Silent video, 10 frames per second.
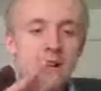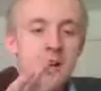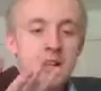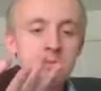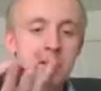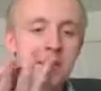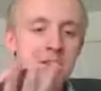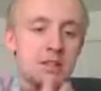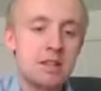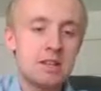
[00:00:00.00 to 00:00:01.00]
a lot
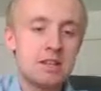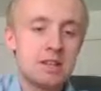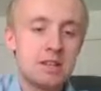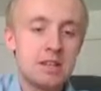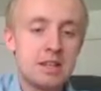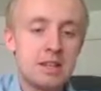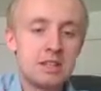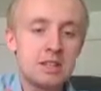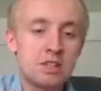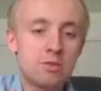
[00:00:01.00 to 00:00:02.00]
because it's
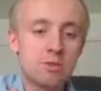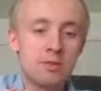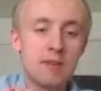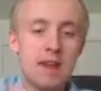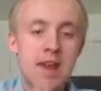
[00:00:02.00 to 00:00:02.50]
easy to grip in the